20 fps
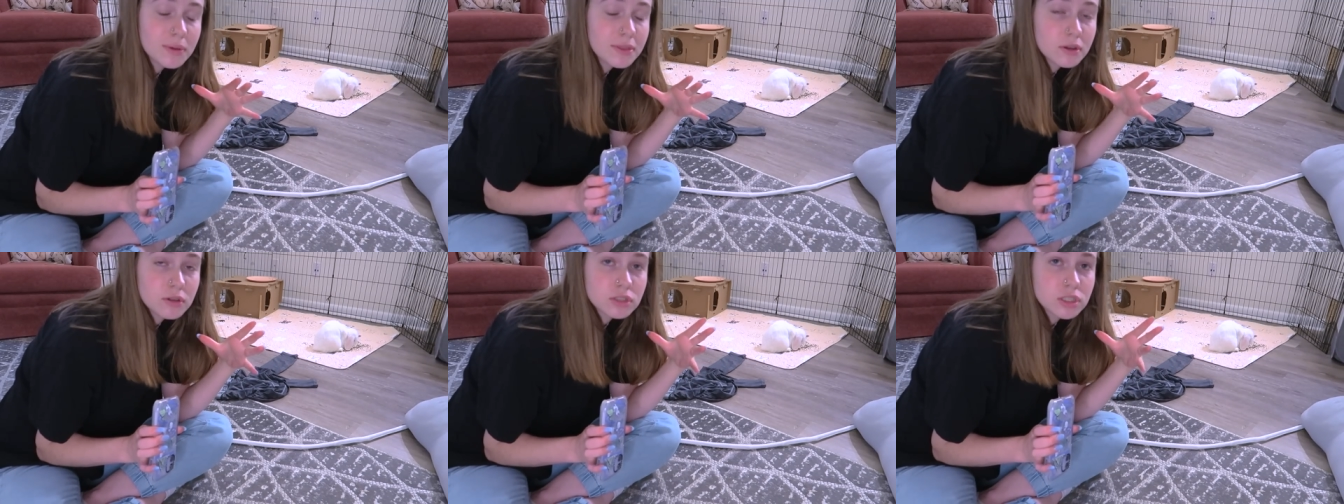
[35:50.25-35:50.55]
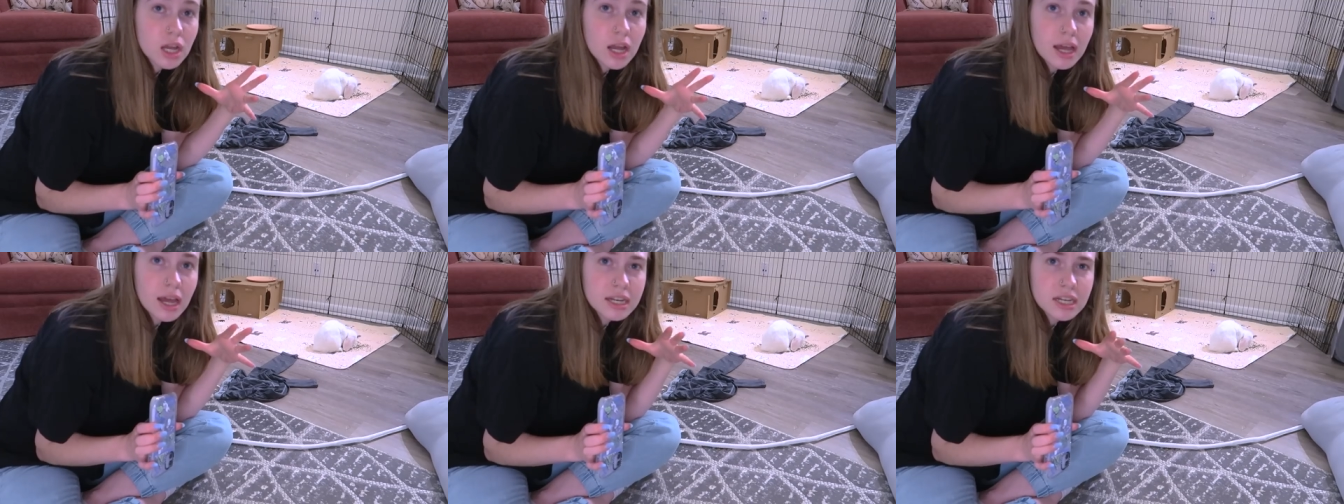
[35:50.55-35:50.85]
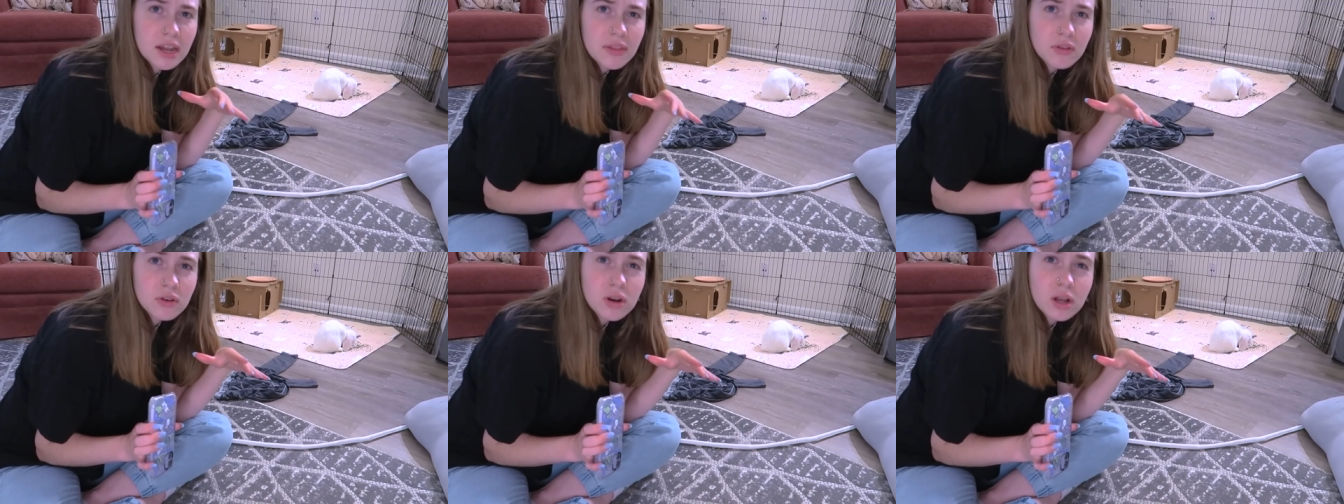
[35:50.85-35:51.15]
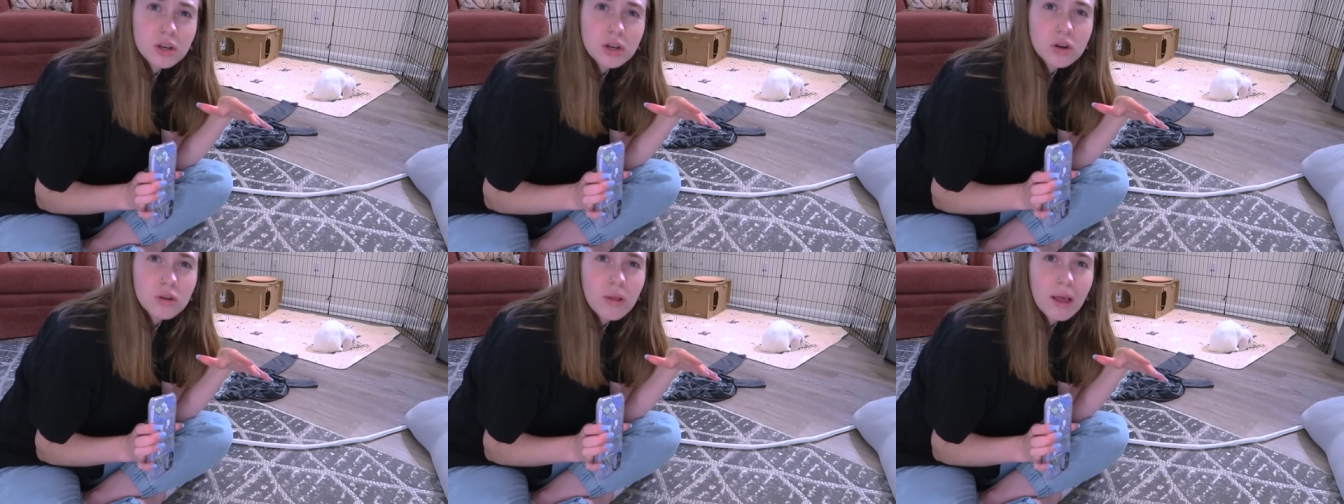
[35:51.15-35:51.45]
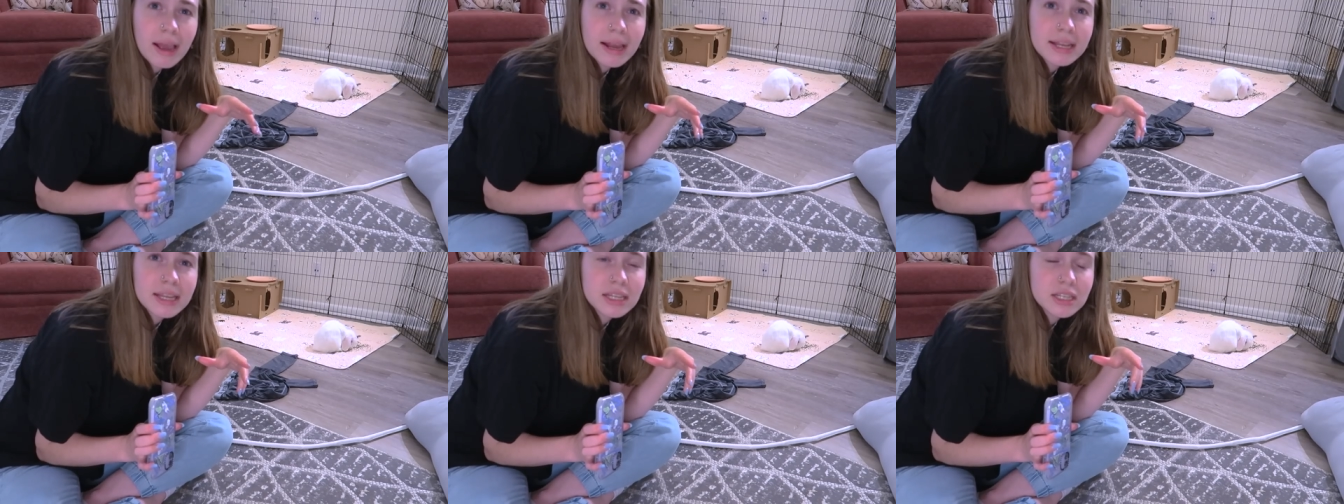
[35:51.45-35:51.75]
and there's not another
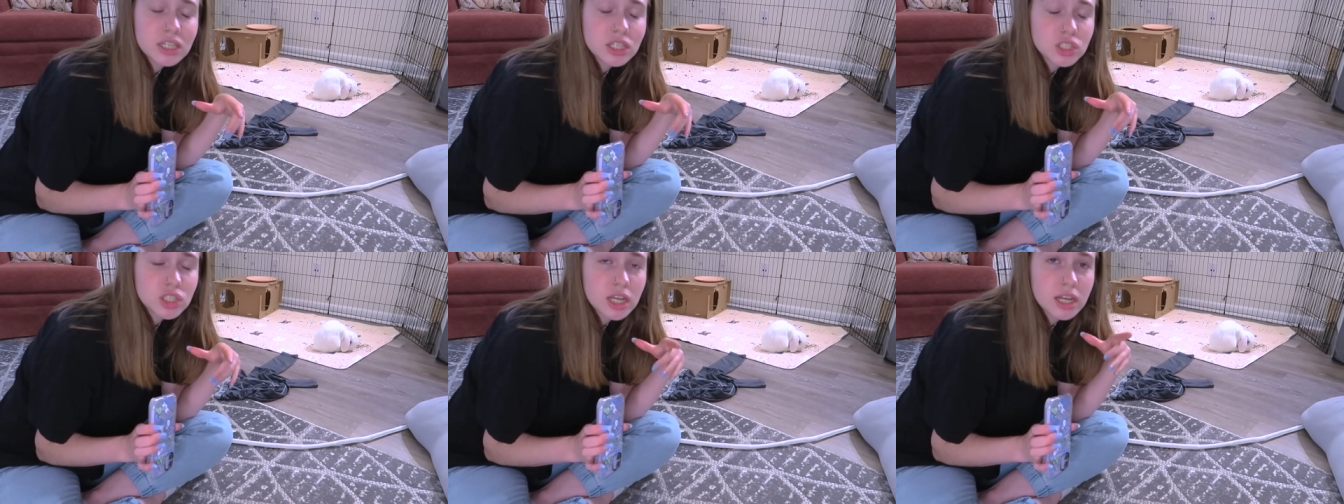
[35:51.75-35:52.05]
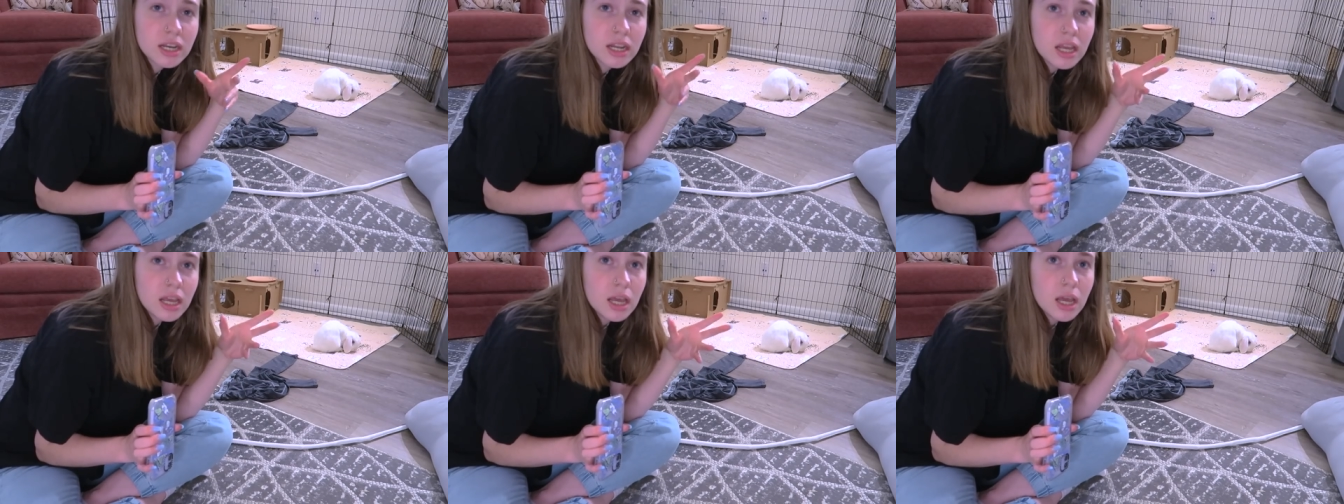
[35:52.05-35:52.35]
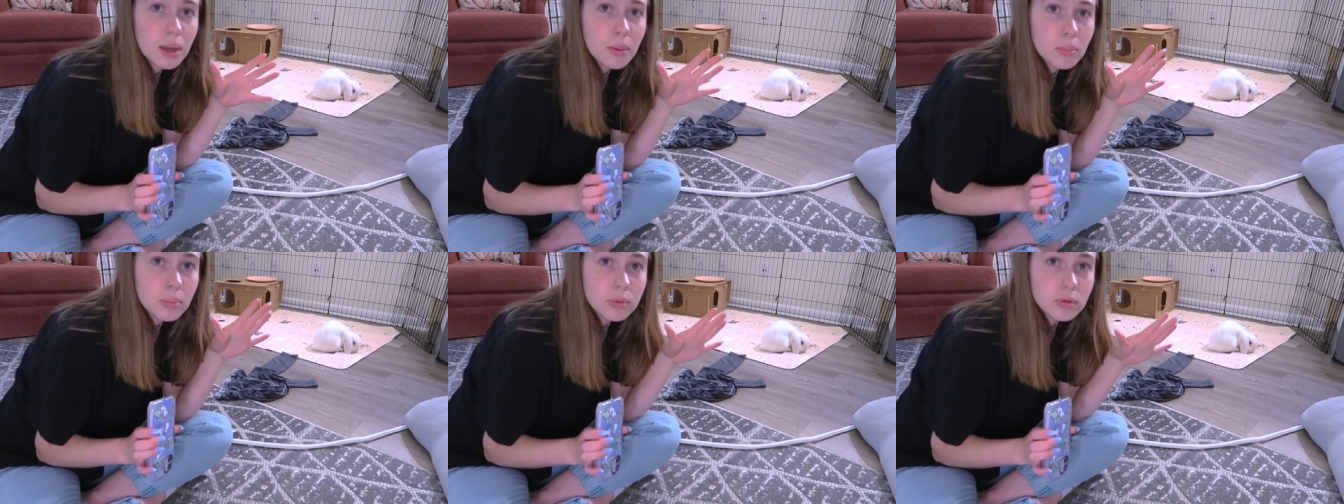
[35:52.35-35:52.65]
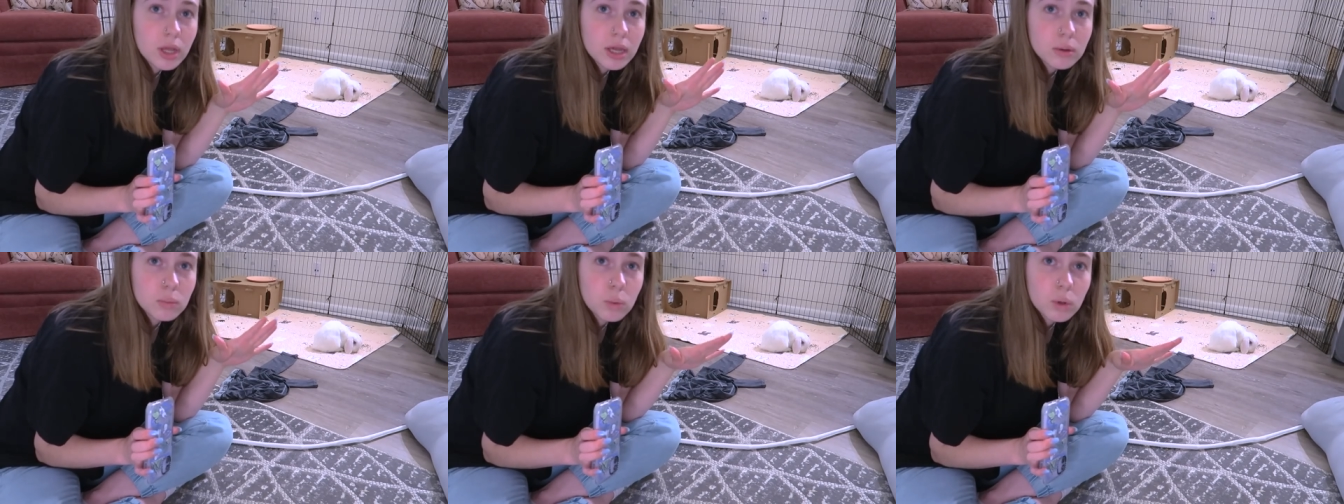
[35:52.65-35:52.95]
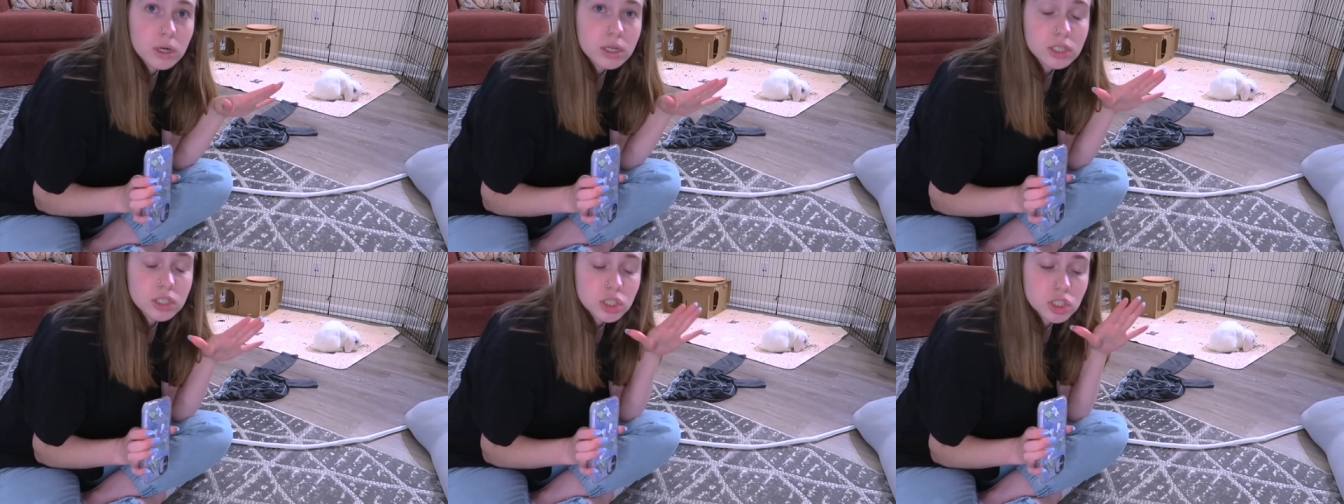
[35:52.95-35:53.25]
underlying condition. Blood
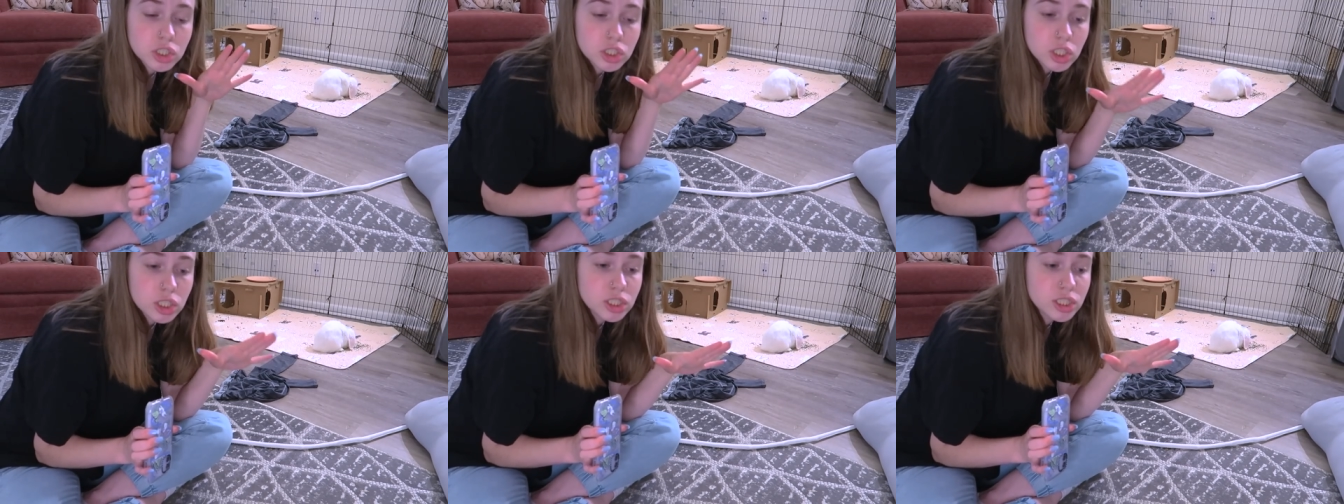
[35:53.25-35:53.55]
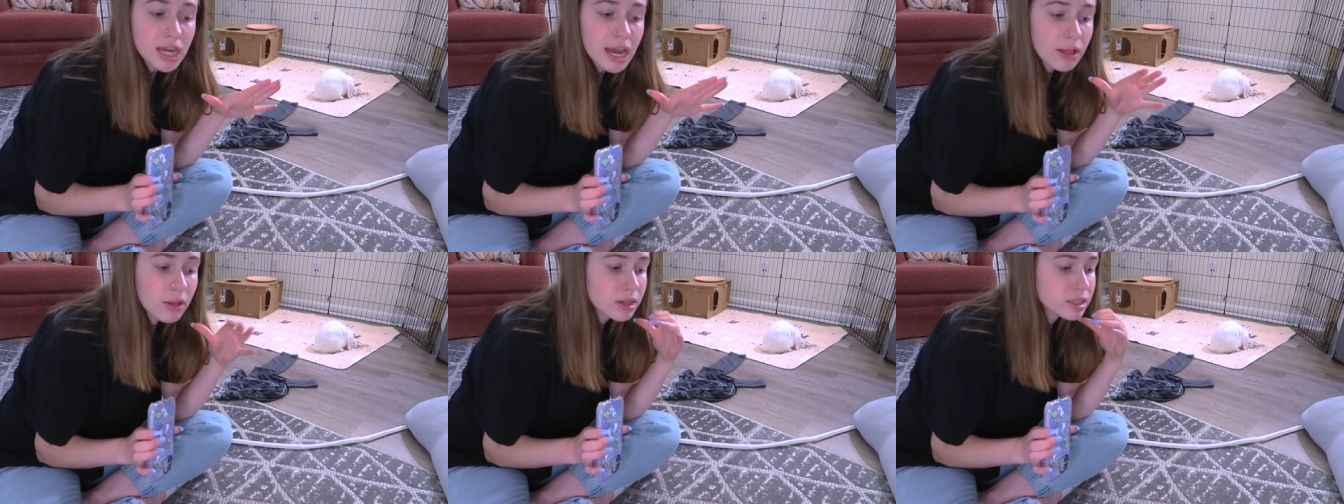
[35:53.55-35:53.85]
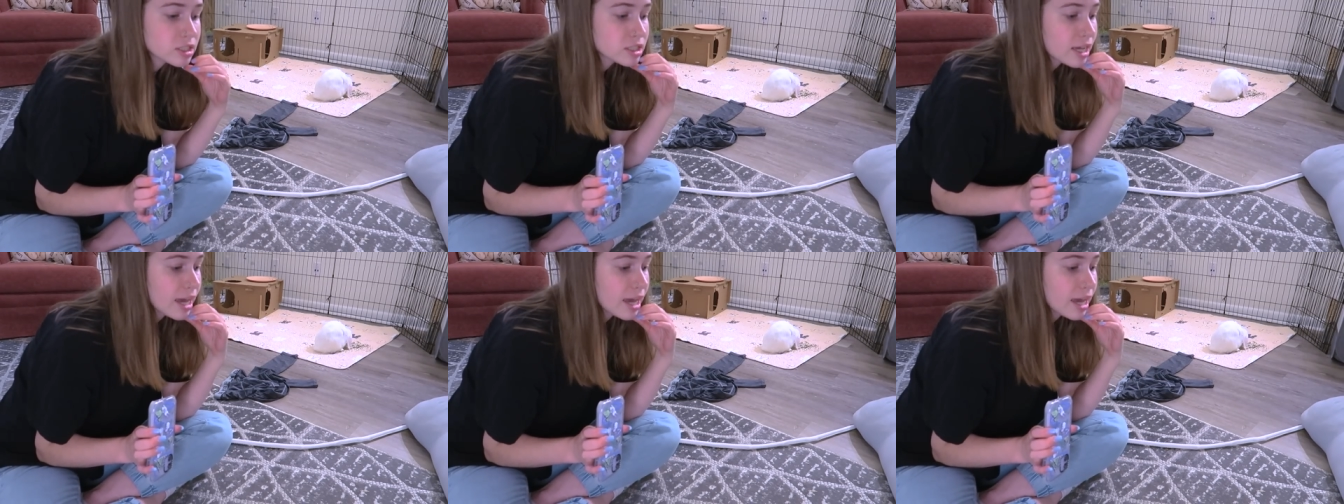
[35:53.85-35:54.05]
work should tell us